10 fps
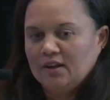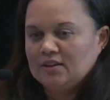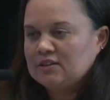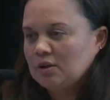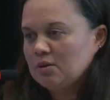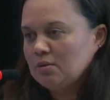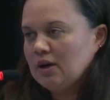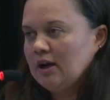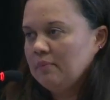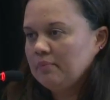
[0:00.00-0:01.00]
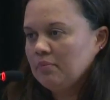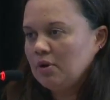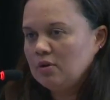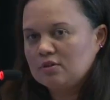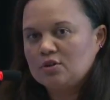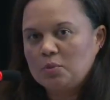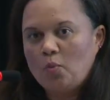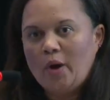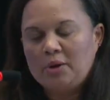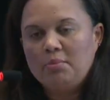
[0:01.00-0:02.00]
So because Group
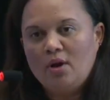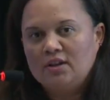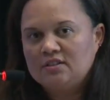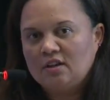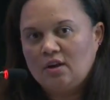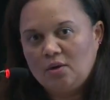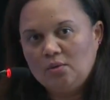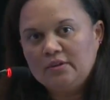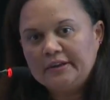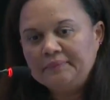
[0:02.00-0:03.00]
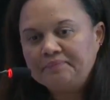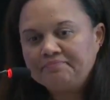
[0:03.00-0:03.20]
1 plants are older,